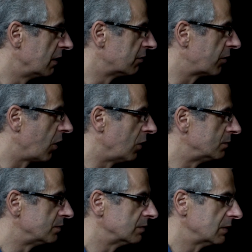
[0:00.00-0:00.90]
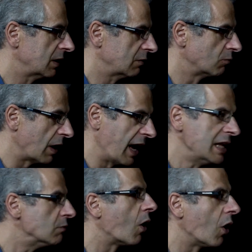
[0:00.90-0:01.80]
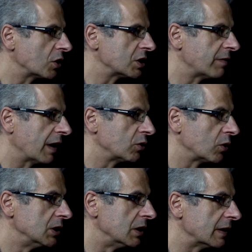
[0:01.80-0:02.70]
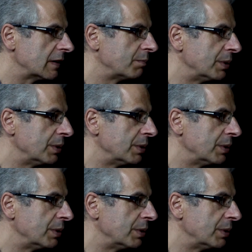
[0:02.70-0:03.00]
from any rocks found on Earth